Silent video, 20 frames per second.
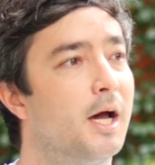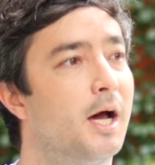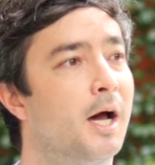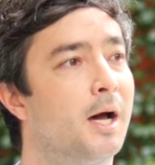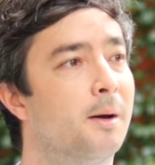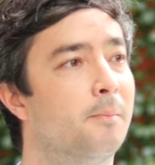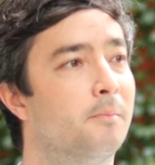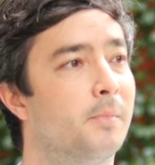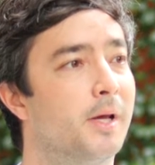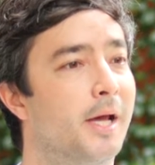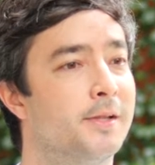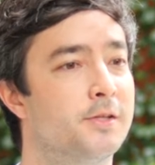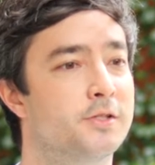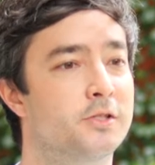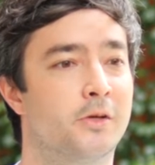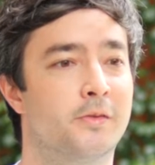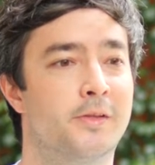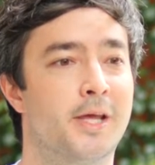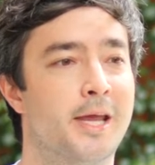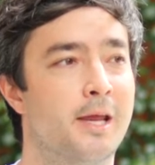um, and
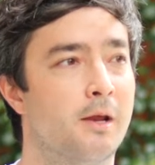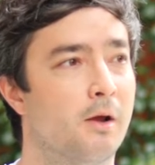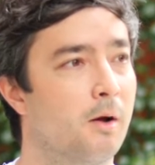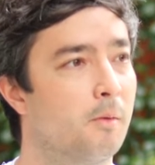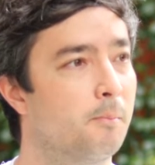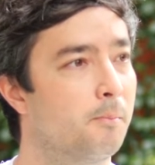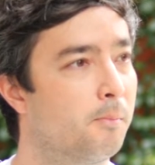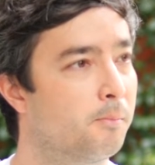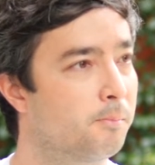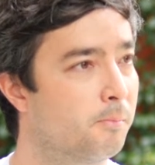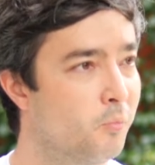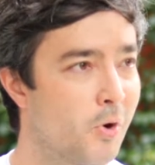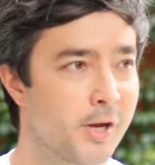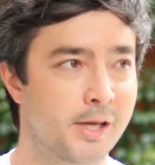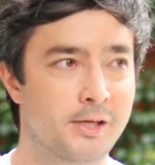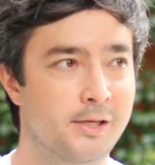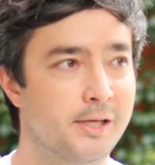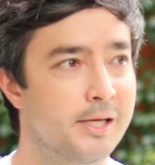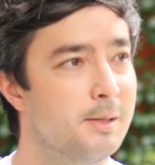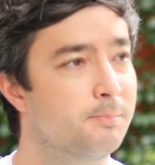so they
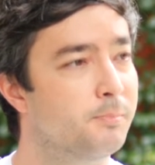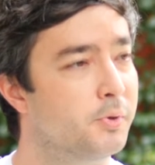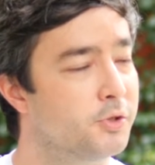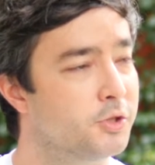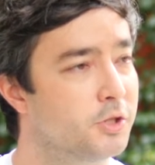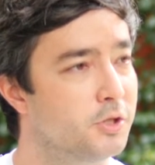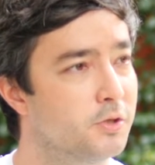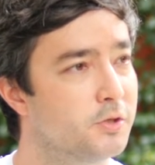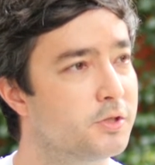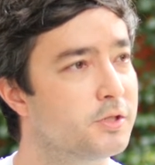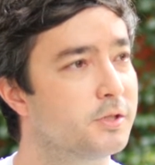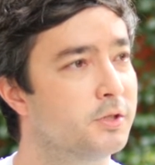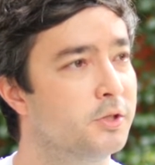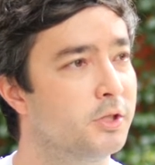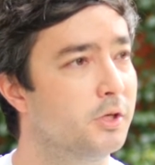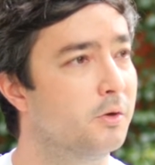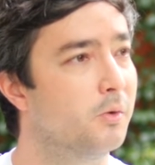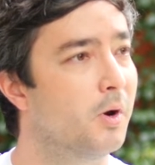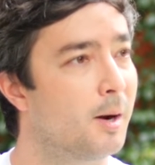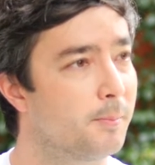regularly produce
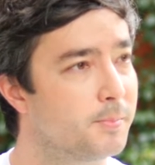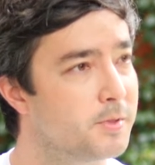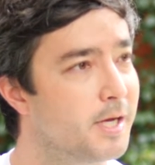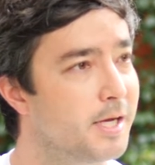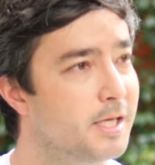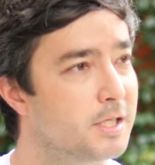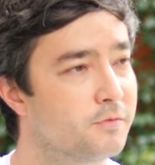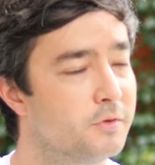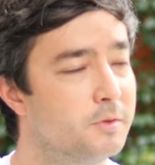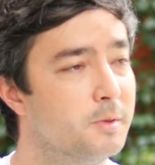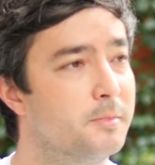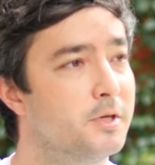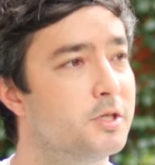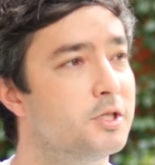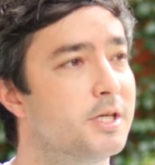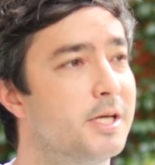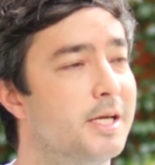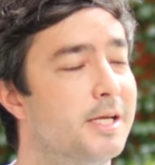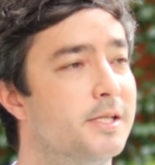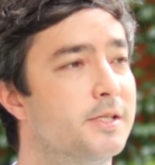new updates from the
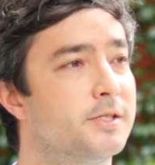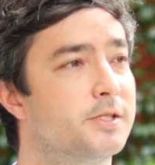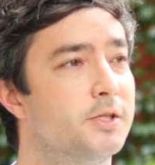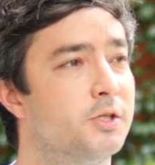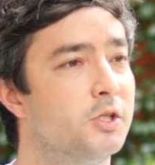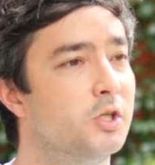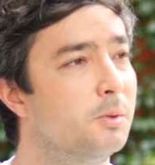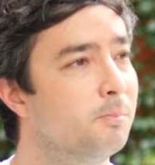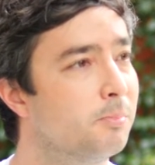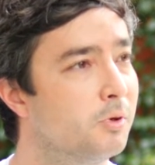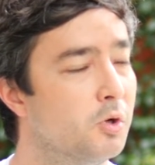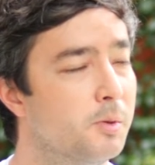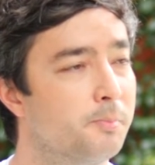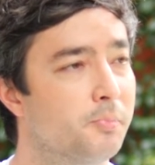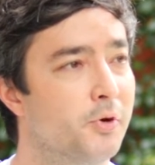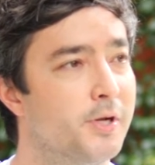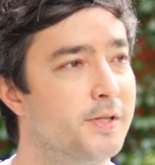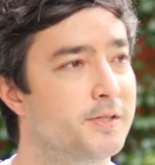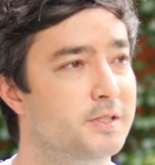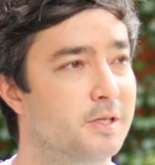machines, new
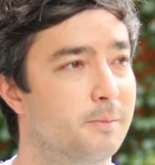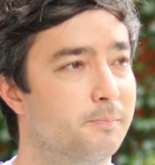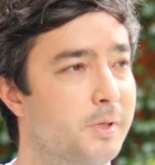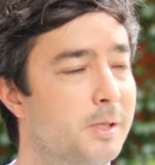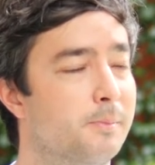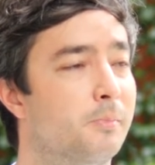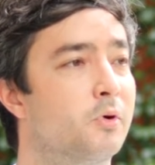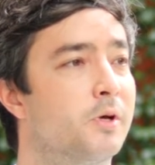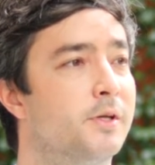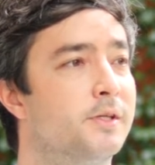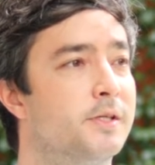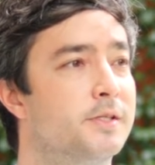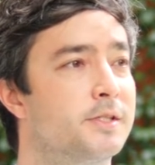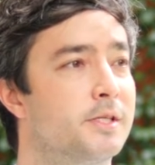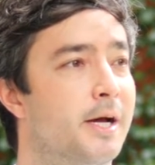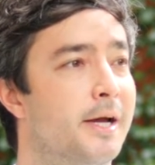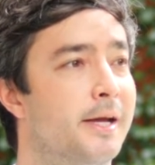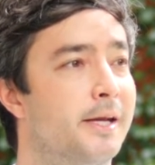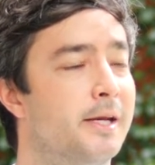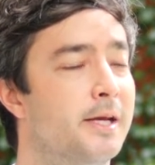blueprints that people can
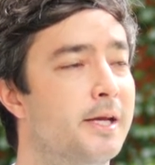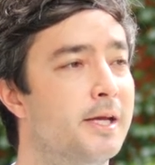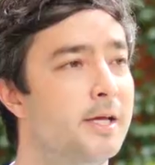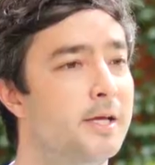design.